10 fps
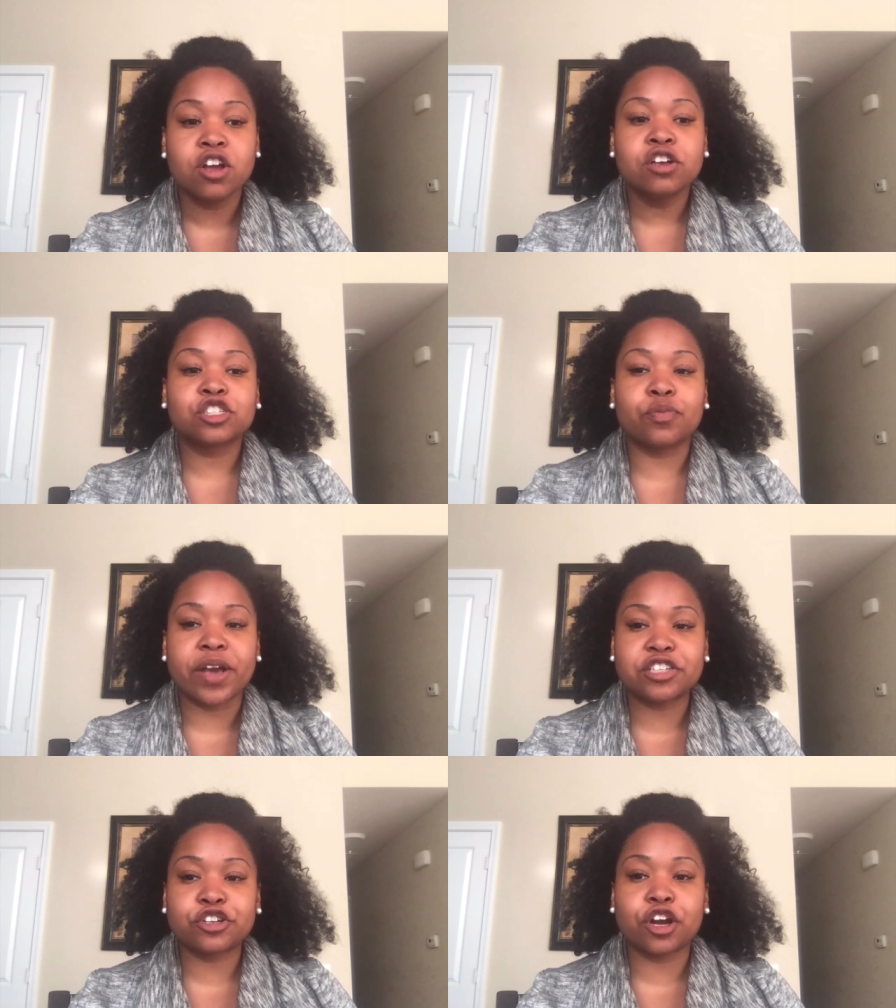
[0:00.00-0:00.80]
So
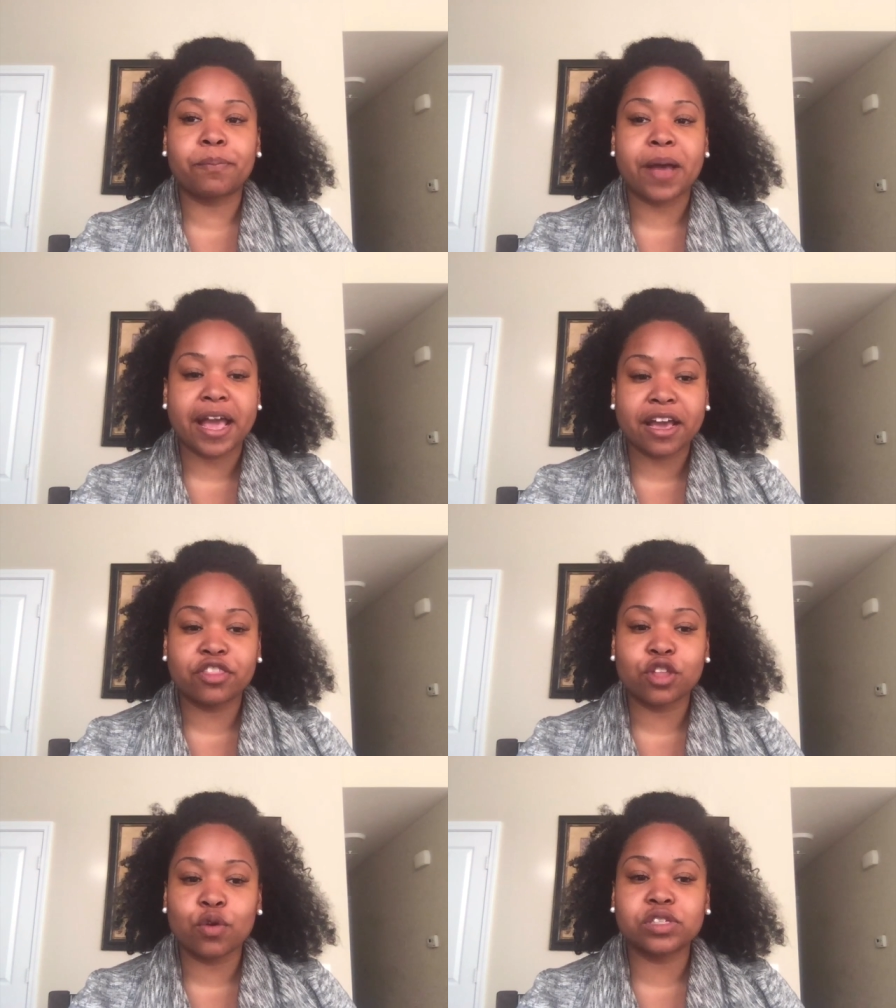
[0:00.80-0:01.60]
make sure you're
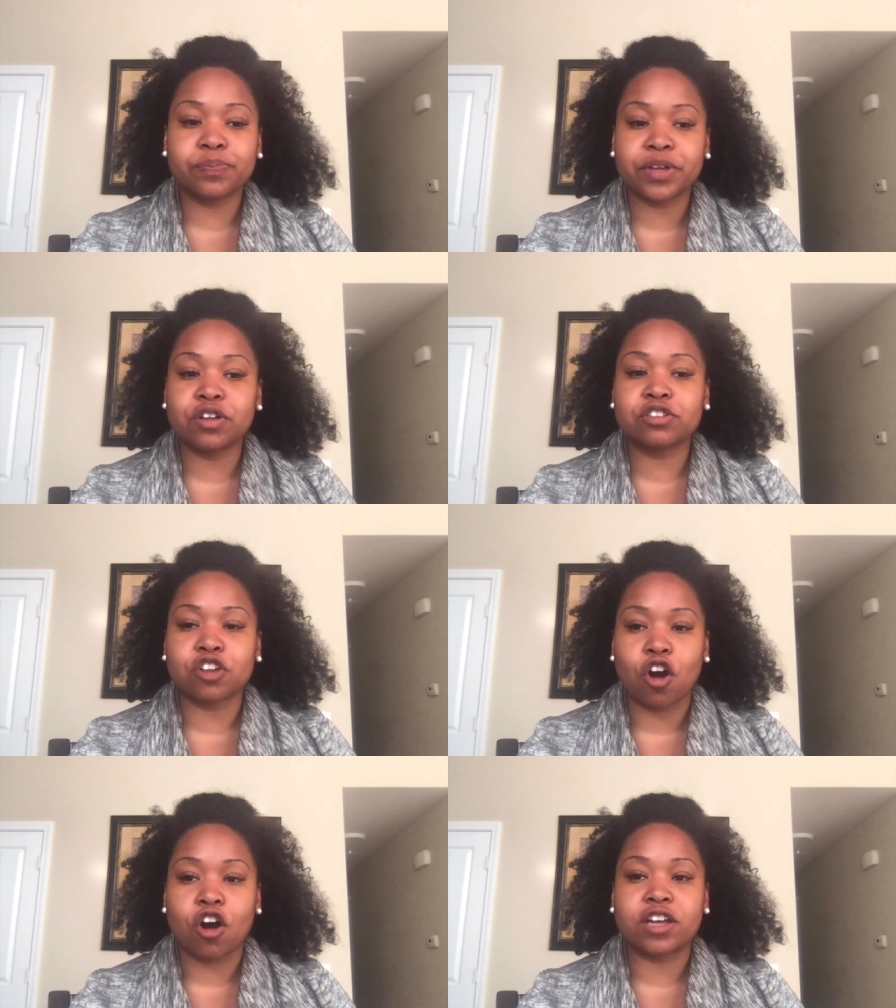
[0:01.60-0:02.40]
paying those bills
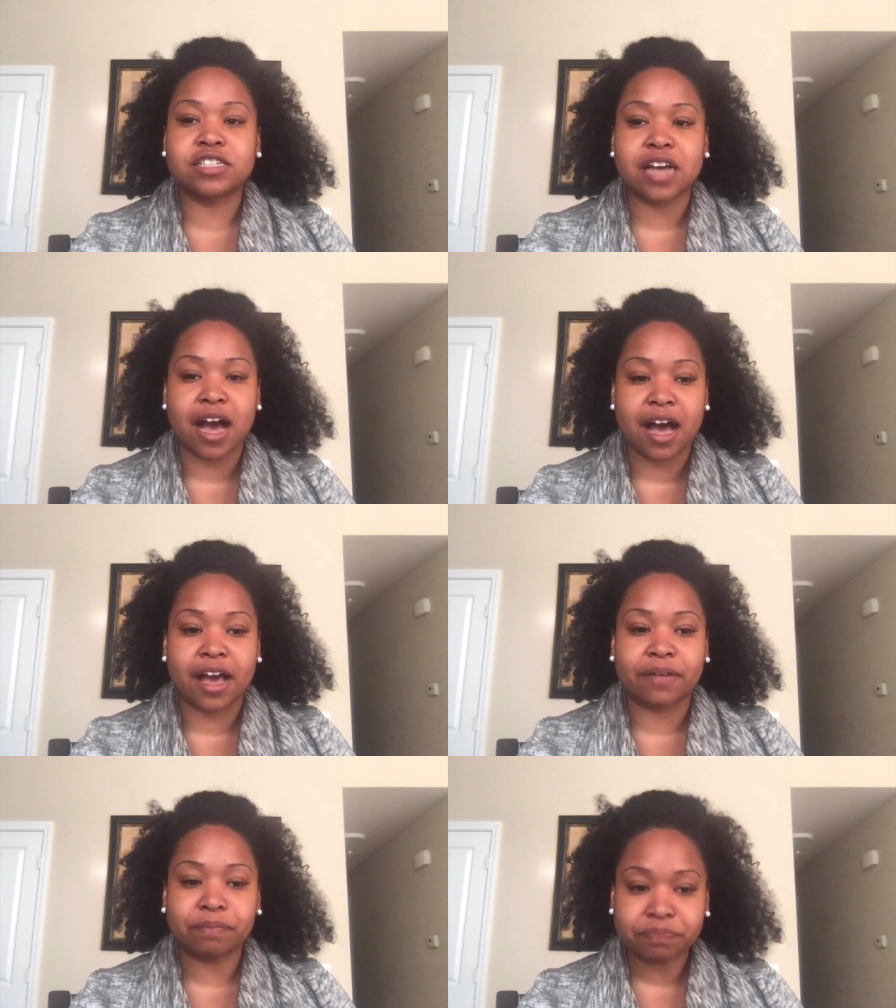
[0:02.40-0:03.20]
on
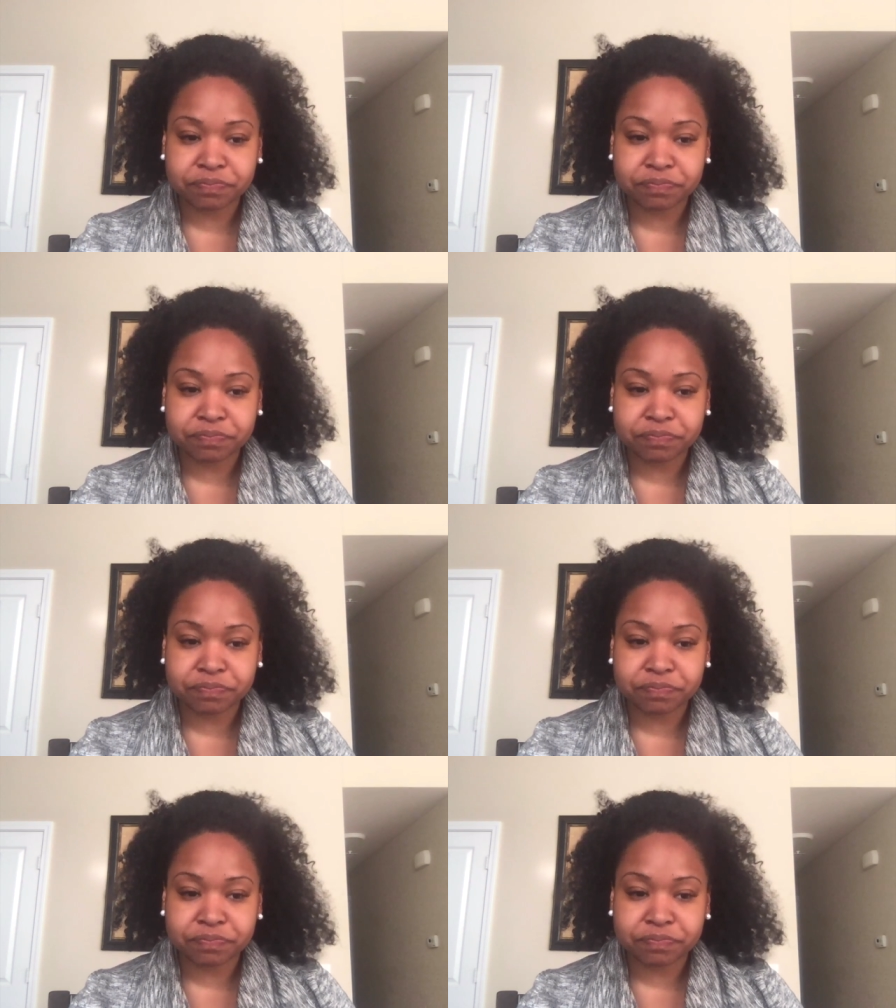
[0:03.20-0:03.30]
time.